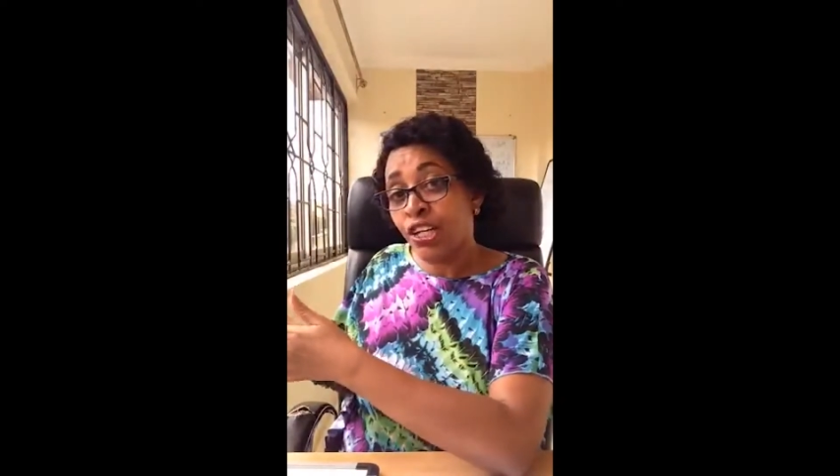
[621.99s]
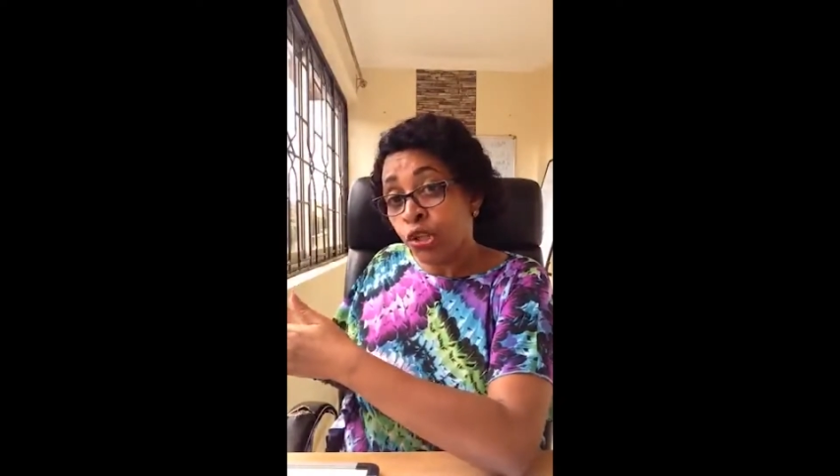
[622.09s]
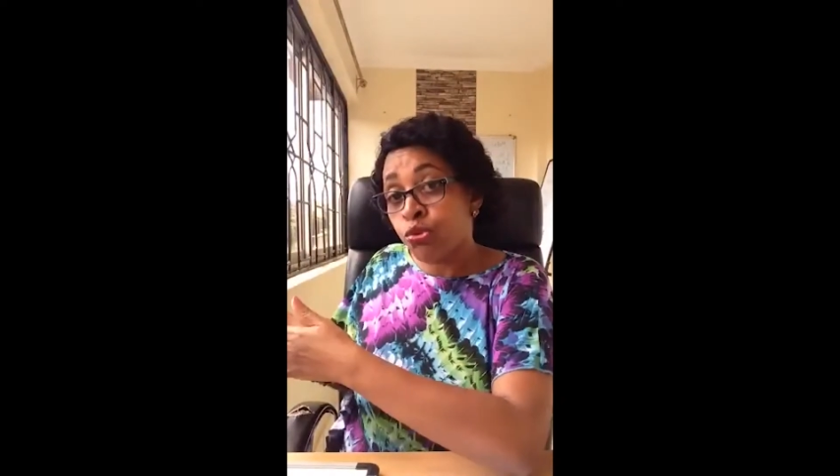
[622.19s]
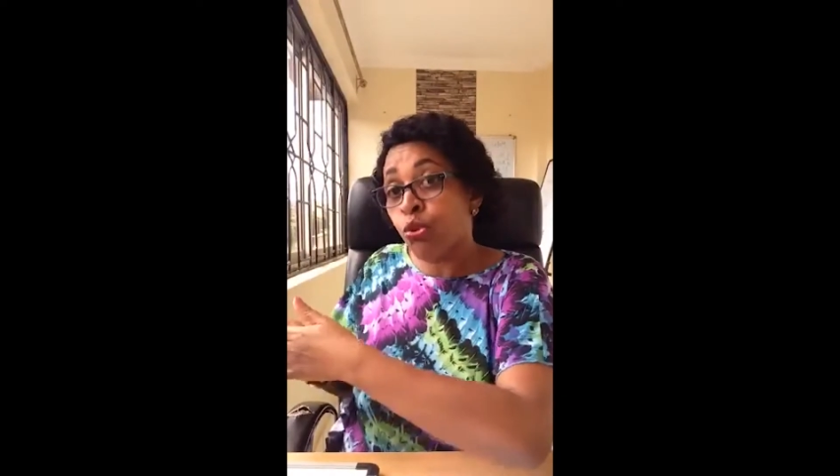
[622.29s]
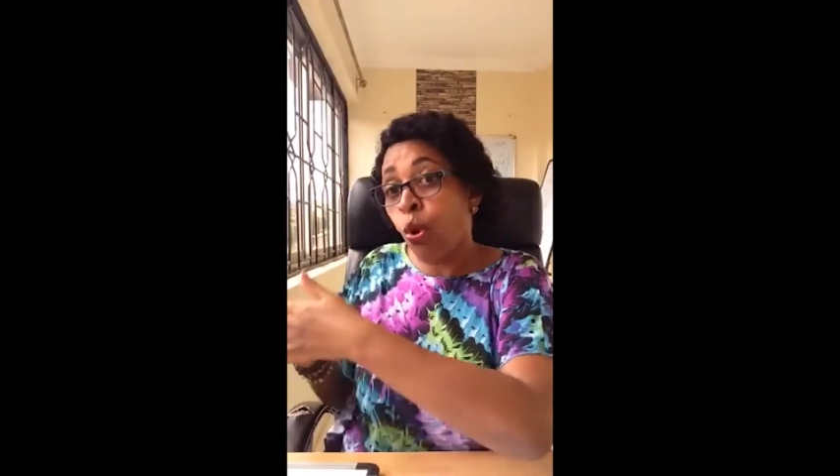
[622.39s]

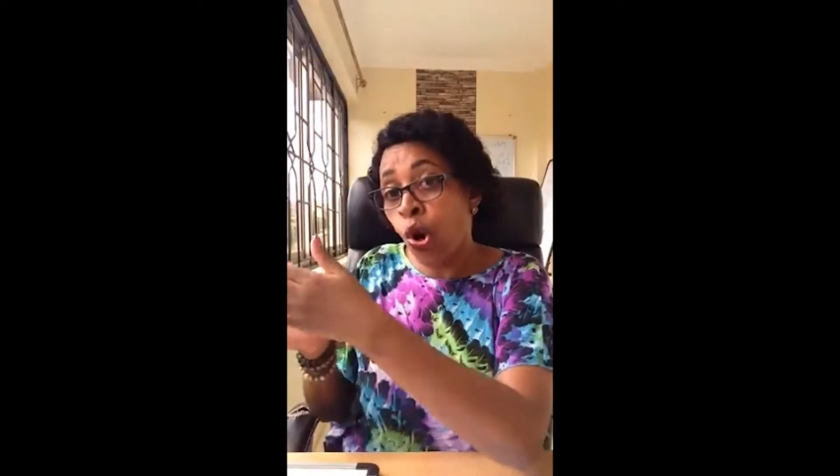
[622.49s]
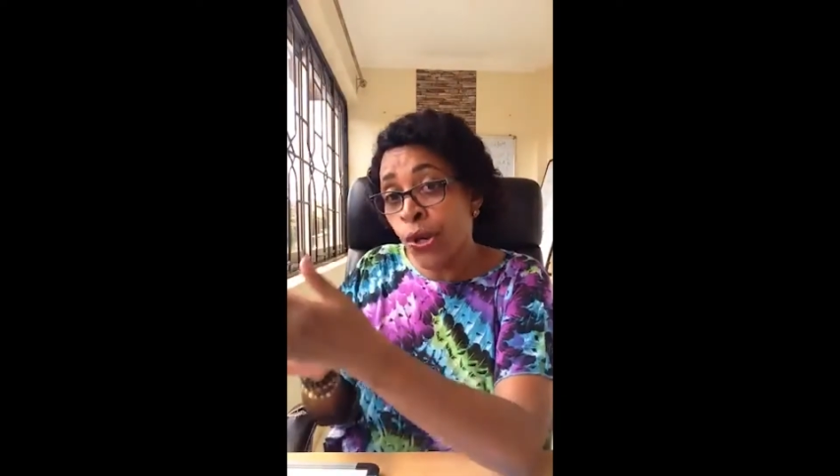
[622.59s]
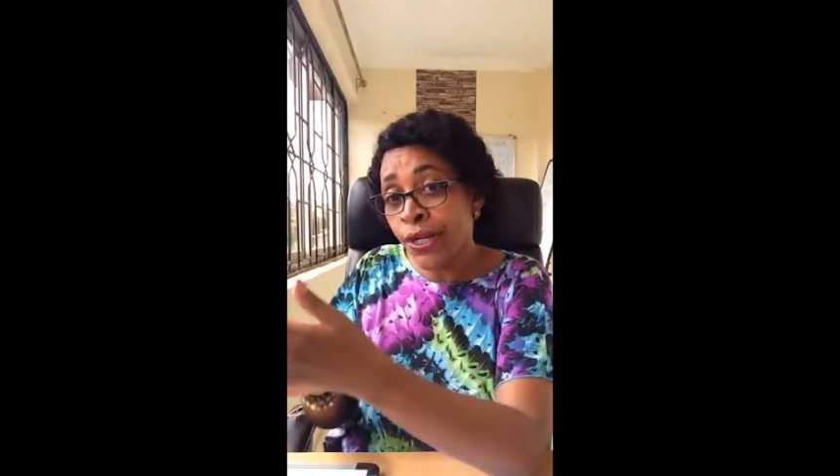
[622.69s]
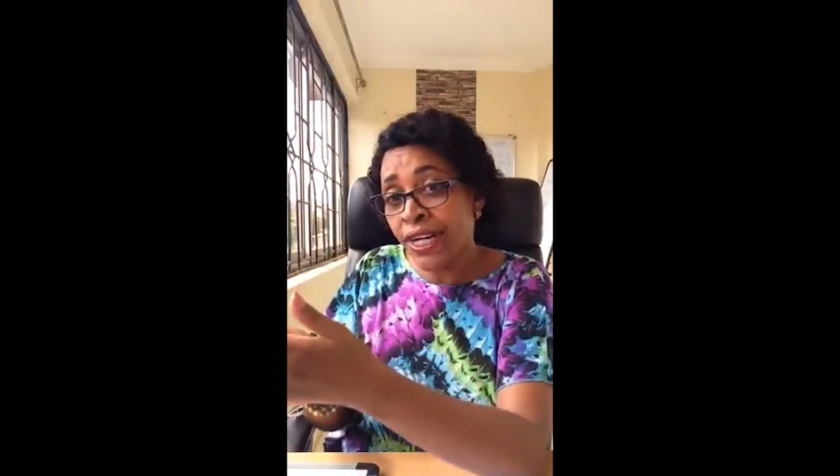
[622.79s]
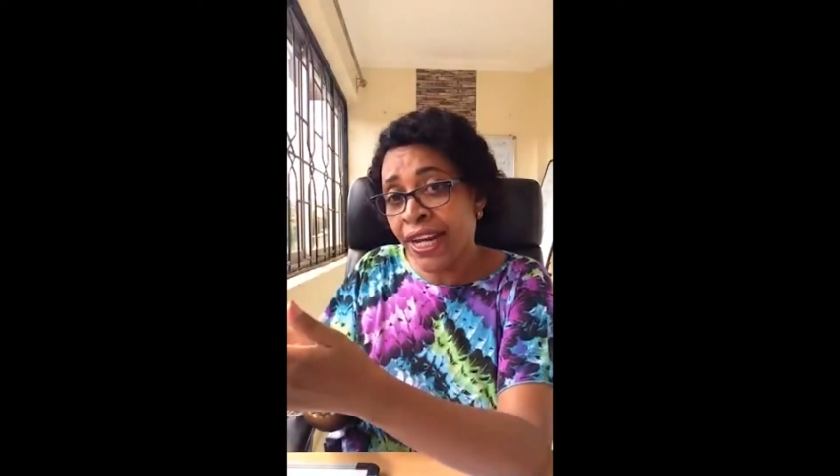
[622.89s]
to
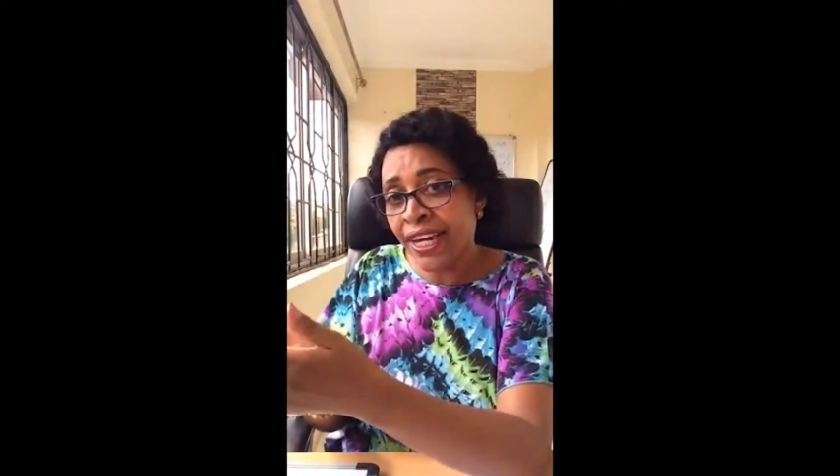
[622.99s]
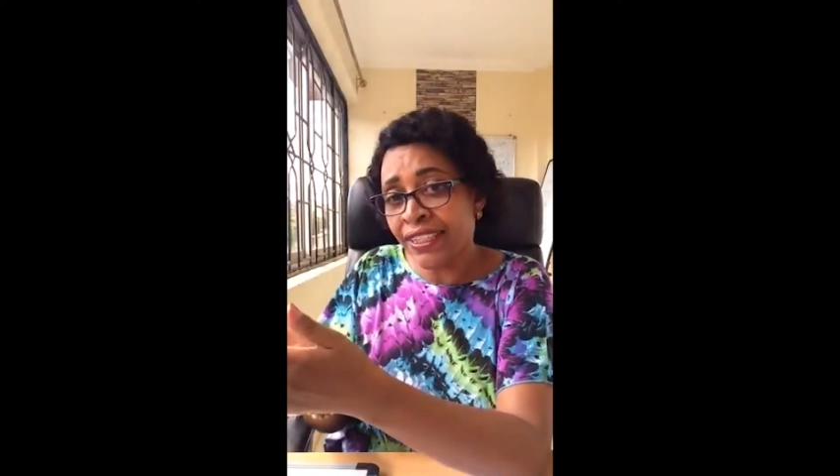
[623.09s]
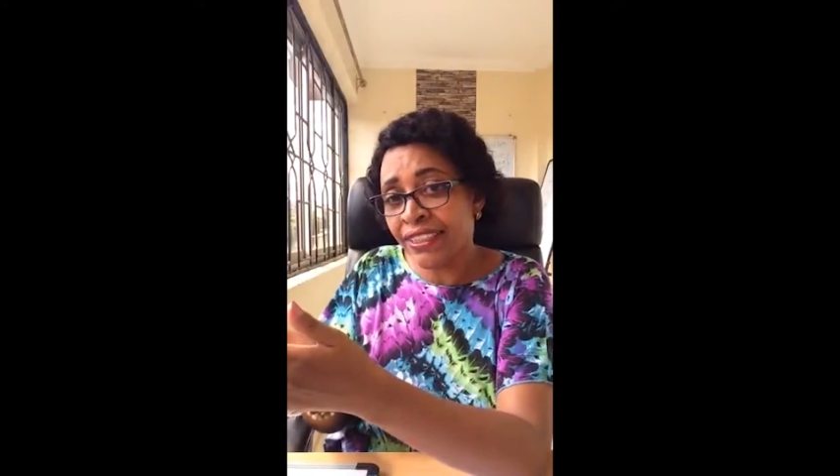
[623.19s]
online.